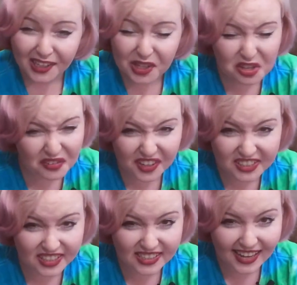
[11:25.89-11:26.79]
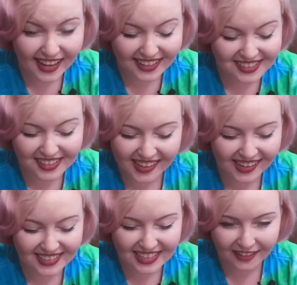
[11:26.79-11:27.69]
university dying is not
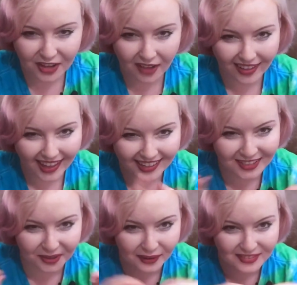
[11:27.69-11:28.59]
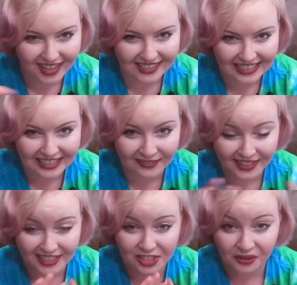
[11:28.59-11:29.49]
ideal if you have any sort of digestive
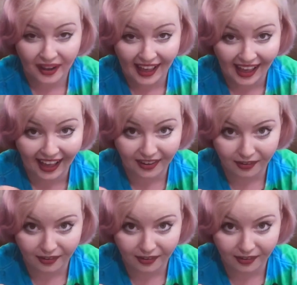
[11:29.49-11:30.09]
issue at